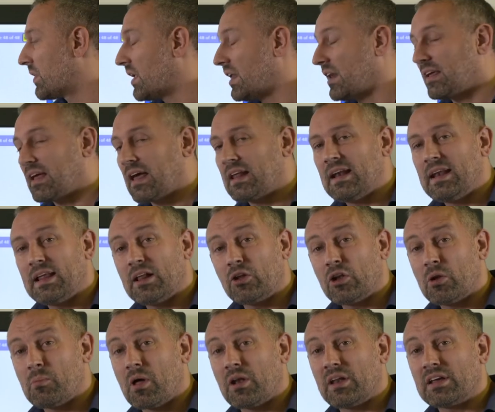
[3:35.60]
And again, little
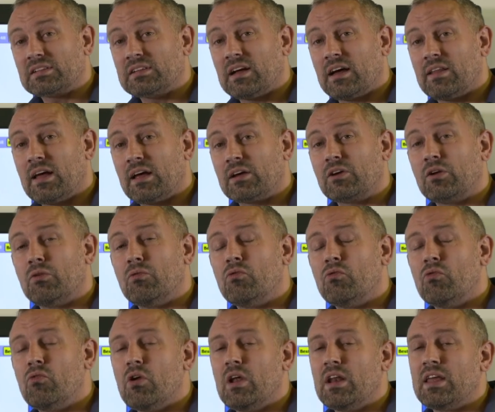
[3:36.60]
mnemonics like that
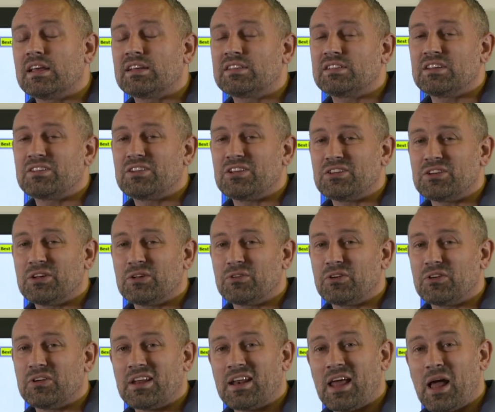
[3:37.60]
can really assist the
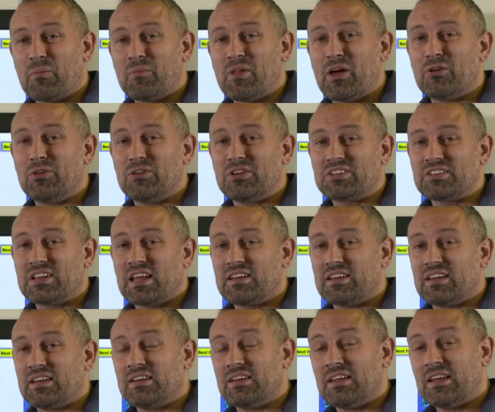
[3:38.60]
children and help their
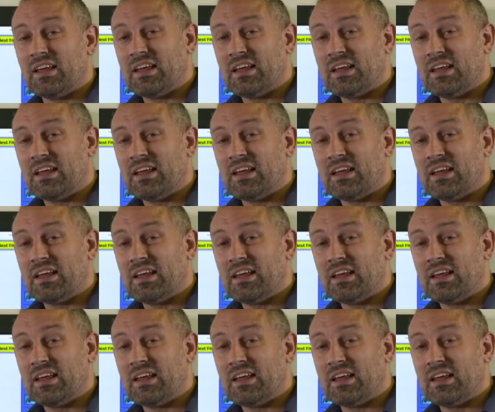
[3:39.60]
understanding.